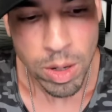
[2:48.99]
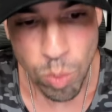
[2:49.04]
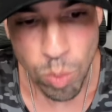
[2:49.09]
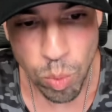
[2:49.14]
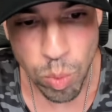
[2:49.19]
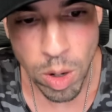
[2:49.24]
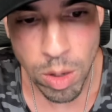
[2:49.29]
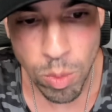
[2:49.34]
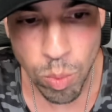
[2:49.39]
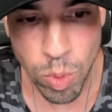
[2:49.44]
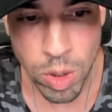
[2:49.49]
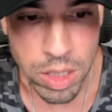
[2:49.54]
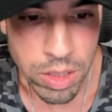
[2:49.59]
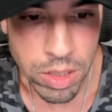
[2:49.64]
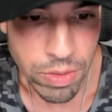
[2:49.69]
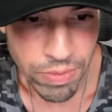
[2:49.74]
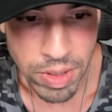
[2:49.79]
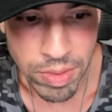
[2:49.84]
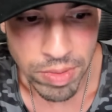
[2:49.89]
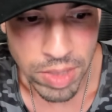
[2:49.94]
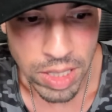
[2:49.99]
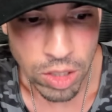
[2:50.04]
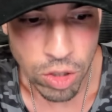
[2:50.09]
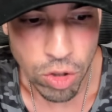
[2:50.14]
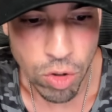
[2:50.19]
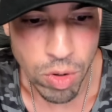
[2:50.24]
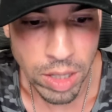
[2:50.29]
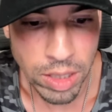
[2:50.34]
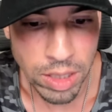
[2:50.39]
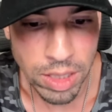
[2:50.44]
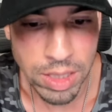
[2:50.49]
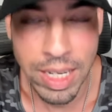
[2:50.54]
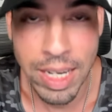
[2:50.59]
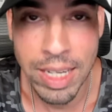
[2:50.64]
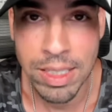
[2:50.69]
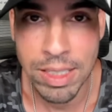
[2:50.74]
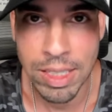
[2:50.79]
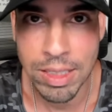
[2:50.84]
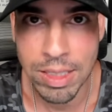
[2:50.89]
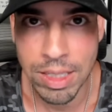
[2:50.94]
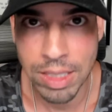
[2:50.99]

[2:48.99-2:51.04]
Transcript: what what is 15 correct on the ACT?